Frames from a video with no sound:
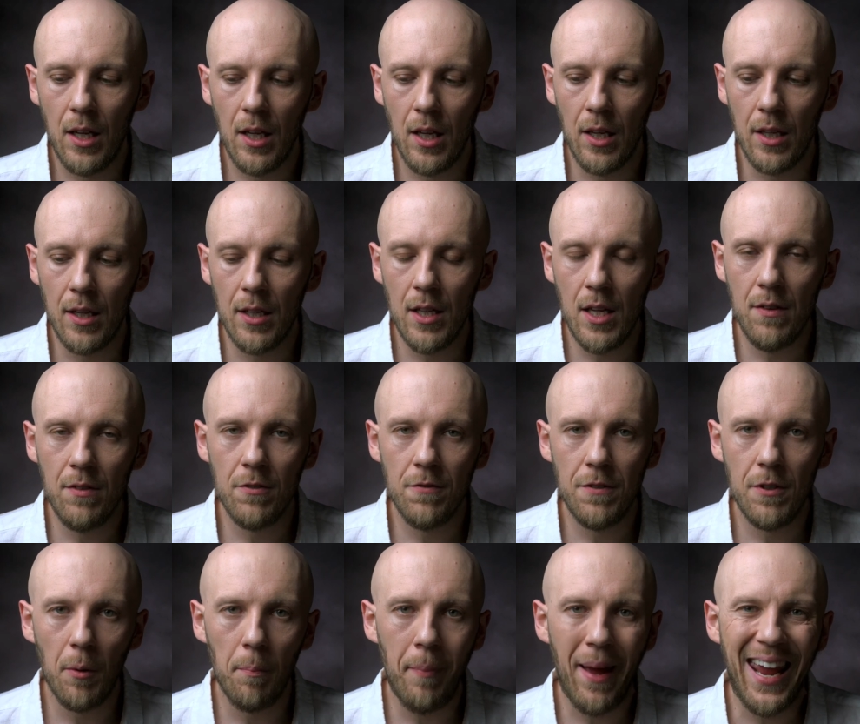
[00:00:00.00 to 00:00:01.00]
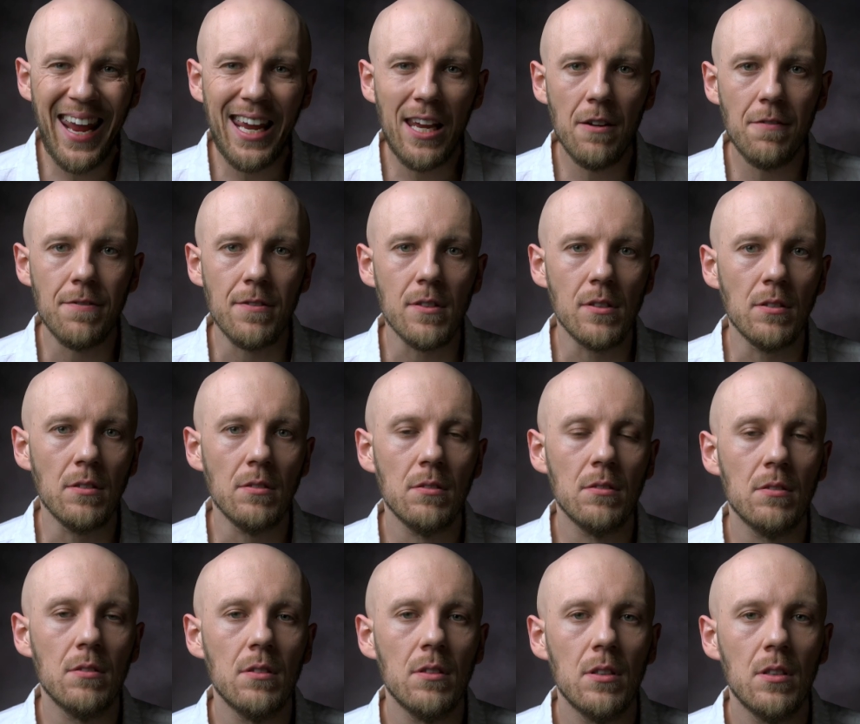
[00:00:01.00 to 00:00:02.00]
It can even feel painful
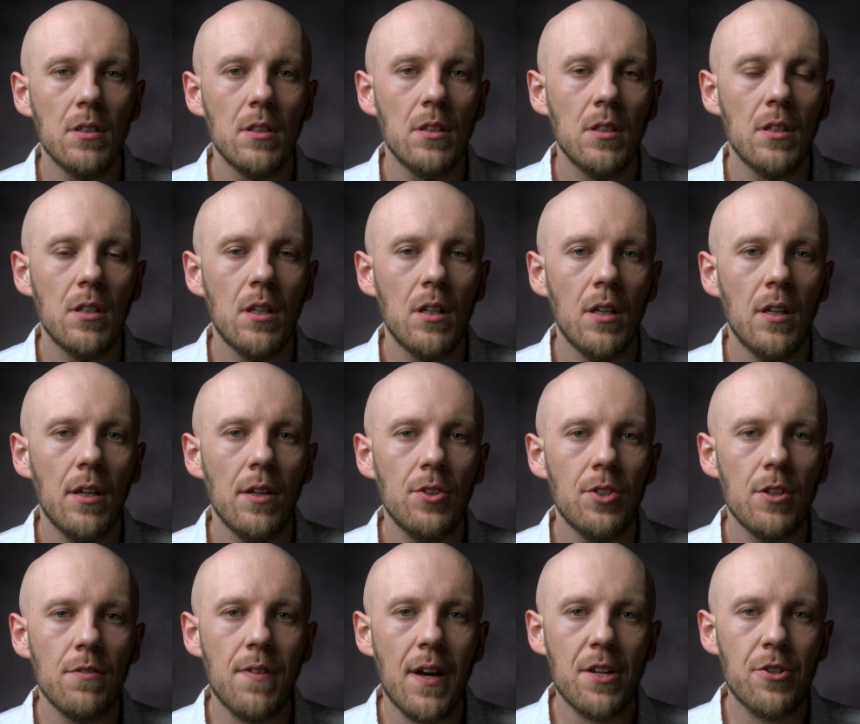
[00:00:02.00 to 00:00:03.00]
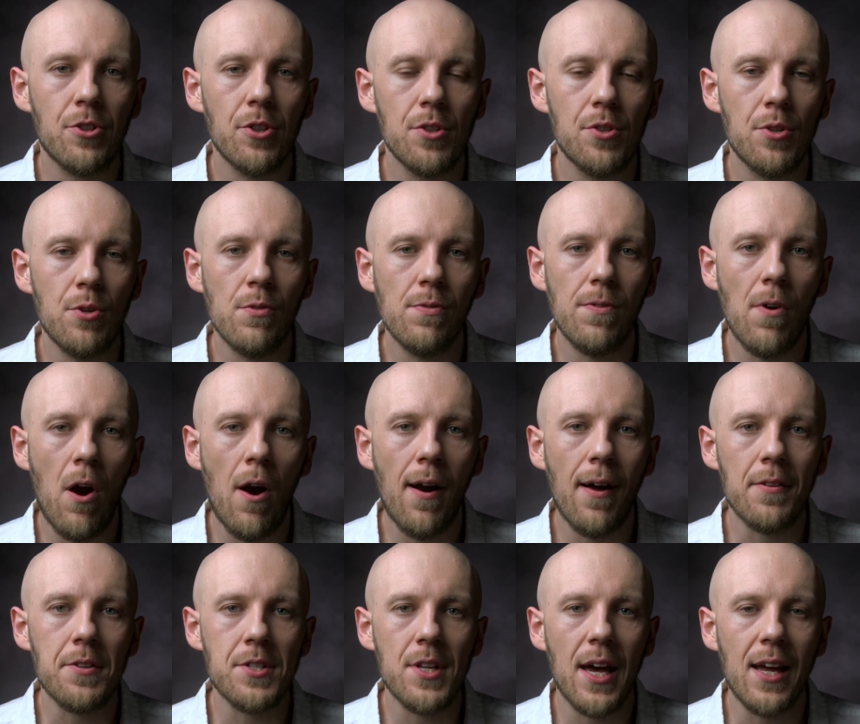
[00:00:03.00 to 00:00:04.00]
to venture too far
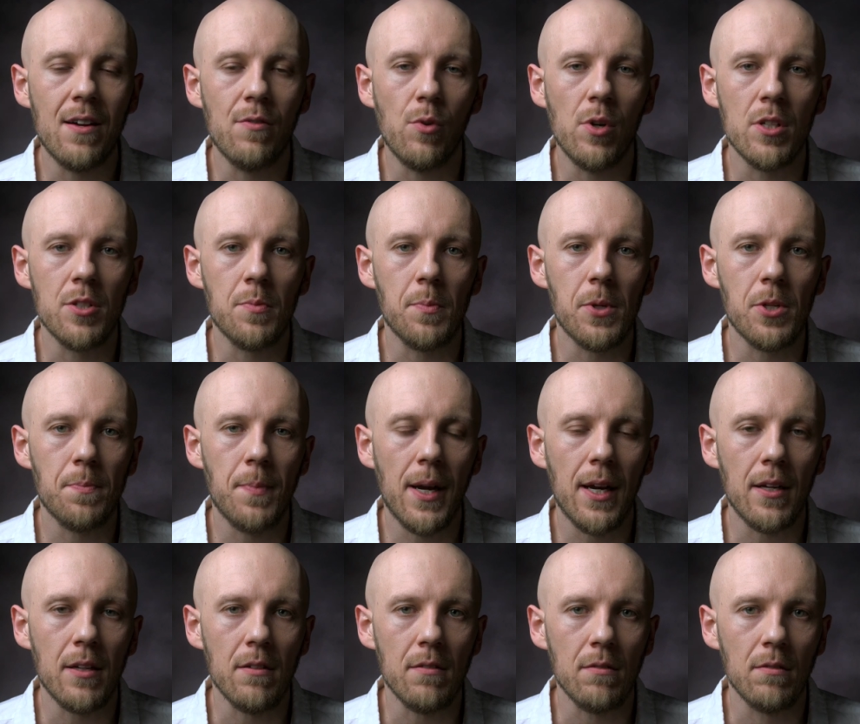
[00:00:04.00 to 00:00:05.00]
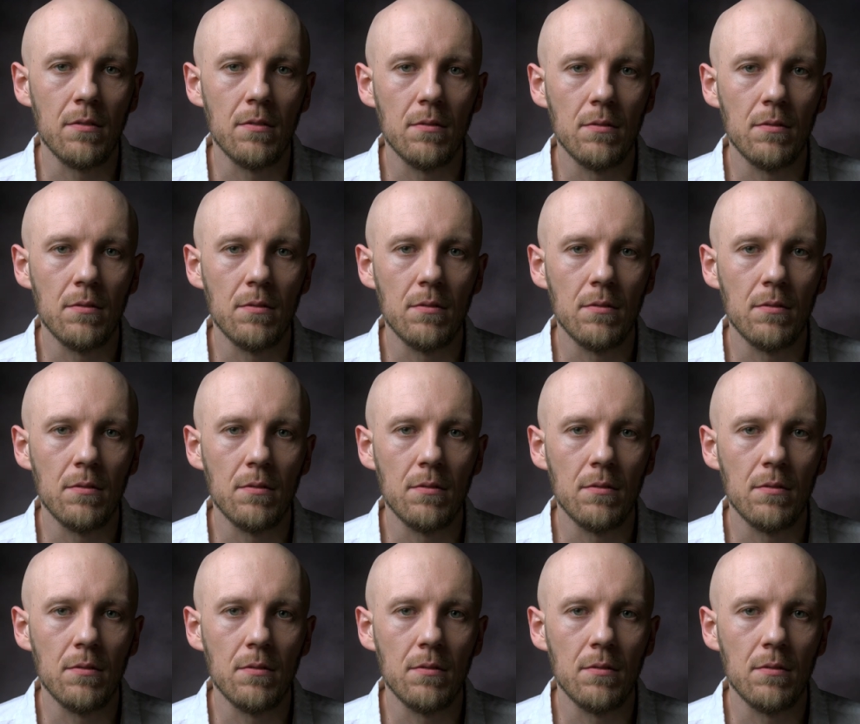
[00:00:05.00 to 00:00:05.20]
outside of one's perspective.